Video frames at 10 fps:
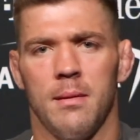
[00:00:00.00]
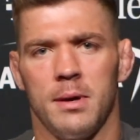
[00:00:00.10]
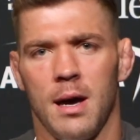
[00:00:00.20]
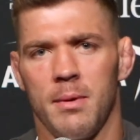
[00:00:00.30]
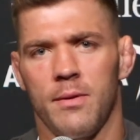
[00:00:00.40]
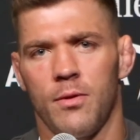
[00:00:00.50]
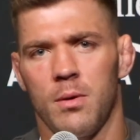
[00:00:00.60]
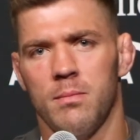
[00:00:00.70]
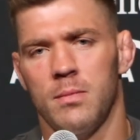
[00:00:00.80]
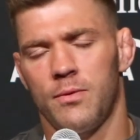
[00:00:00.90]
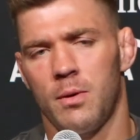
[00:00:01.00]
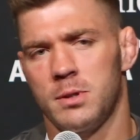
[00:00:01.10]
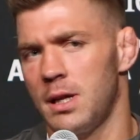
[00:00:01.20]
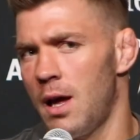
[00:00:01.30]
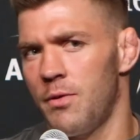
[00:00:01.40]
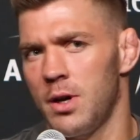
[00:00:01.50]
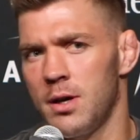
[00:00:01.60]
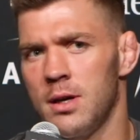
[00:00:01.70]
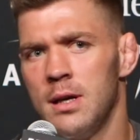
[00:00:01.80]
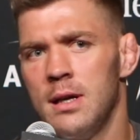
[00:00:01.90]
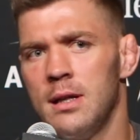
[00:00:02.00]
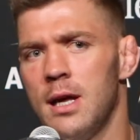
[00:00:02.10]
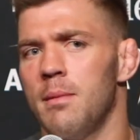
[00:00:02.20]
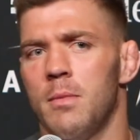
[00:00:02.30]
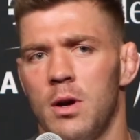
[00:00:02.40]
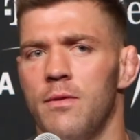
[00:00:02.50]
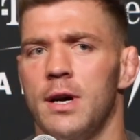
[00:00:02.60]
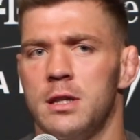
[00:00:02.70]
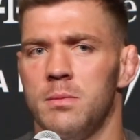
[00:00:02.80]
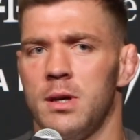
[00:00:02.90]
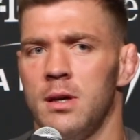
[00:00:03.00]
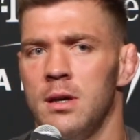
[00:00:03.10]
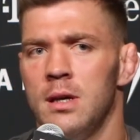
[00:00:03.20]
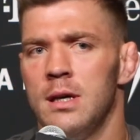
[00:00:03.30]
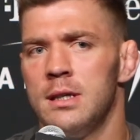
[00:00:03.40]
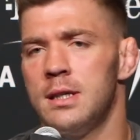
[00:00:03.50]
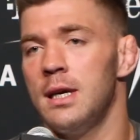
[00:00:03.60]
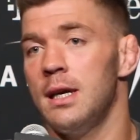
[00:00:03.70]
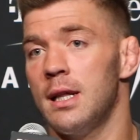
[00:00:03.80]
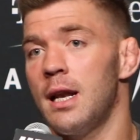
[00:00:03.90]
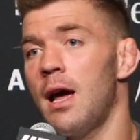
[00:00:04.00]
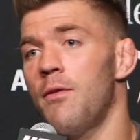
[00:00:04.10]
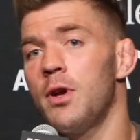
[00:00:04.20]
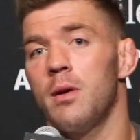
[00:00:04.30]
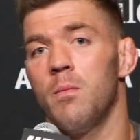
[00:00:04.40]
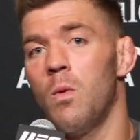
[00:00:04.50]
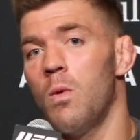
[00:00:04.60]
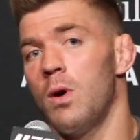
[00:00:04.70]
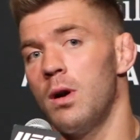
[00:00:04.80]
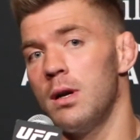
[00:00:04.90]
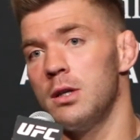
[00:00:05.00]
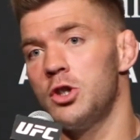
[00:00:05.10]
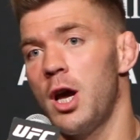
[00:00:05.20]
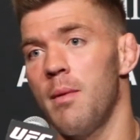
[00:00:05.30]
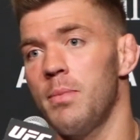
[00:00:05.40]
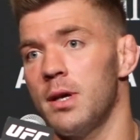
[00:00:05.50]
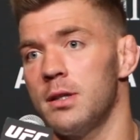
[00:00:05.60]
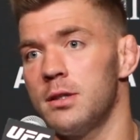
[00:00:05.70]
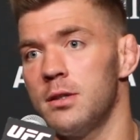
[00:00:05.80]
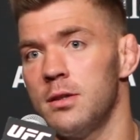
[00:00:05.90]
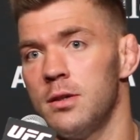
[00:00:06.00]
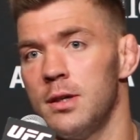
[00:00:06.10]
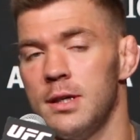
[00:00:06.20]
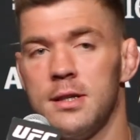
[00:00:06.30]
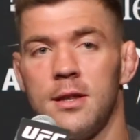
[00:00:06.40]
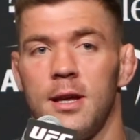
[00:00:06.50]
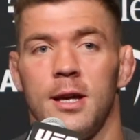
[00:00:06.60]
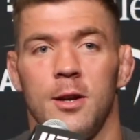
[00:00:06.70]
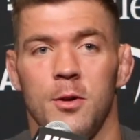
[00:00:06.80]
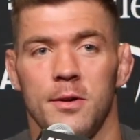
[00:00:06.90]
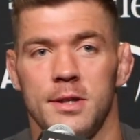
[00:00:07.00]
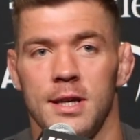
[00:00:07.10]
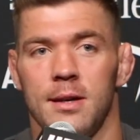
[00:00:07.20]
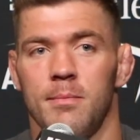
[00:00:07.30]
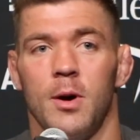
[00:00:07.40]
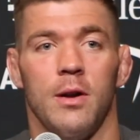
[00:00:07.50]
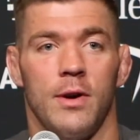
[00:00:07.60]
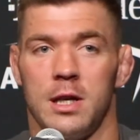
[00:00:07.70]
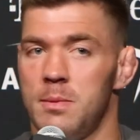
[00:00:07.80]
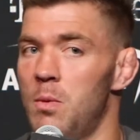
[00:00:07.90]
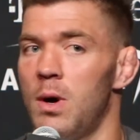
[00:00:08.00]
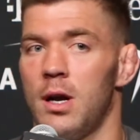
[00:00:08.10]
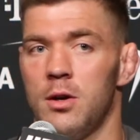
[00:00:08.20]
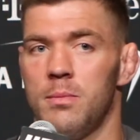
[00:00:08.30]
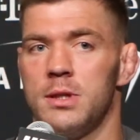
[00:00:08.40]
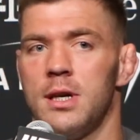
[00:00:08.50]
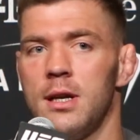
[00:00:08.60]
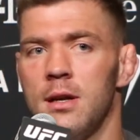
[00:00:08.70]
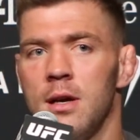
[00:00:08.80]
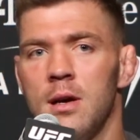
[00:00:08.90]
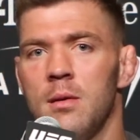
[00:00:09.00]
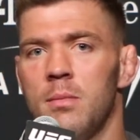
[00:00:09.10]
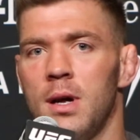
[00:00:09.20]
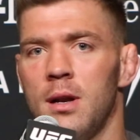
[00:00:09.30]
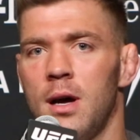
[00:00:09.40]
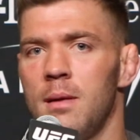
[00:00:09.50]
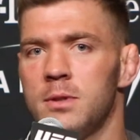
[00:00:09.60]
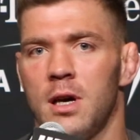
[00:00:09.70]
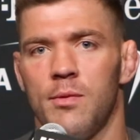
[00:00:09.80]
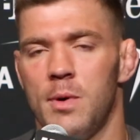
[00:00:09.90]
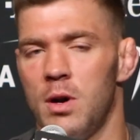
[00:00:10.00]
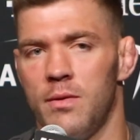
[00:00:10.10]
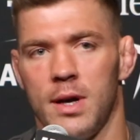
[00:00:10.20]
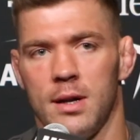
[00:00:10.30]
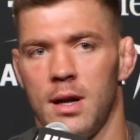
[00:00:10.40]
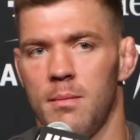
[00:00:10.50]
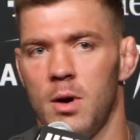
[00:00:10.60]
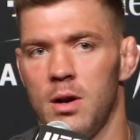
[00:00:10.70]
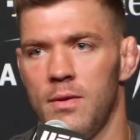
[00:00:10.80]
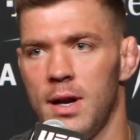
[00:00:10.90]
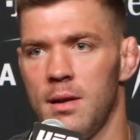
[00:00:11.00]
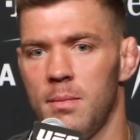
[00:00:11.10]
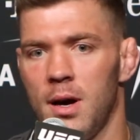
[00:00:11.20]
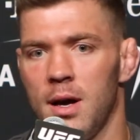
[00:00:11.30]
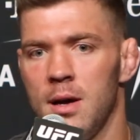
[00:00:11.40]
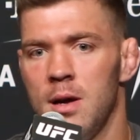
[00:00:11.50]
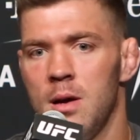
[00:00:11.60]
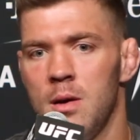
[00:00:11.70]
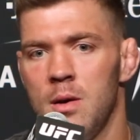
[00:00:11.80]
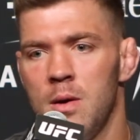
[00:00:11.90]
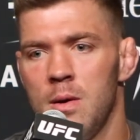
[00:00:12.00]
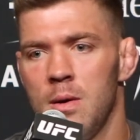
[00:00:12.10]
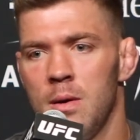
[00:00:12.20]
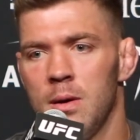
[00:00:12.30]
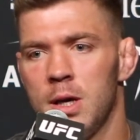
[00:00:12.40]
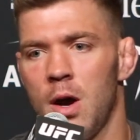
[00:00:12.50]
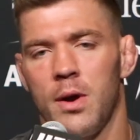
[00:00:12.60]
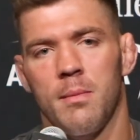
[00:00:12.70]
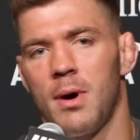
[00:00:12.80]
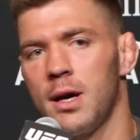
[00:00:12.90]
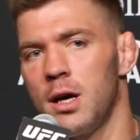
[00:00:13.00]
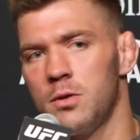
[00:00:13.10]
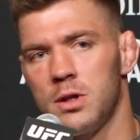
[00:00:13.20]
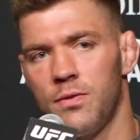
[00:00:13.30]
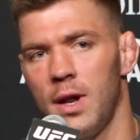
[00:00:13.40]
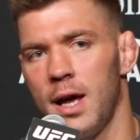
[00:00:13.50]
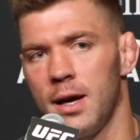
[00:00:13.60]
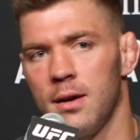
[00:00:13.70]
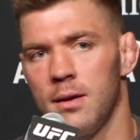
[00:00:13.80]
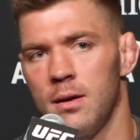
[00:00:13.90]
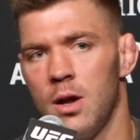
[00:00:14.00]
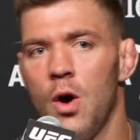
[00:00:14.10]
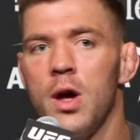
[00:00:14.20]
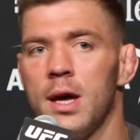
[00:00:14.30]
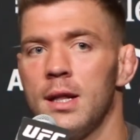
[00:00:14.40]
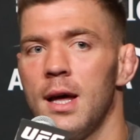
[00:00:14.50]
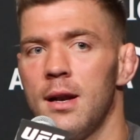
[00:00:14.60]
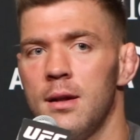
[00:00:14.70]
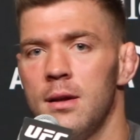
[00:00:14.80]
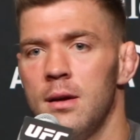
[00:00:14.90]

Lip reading: Coming from South Africa, that motivates me. Seeing that African-born champions is a thing in the UFC motivates me 100%. But I'm self-motivated. I'm motivated by carrying my country's flag, knowing that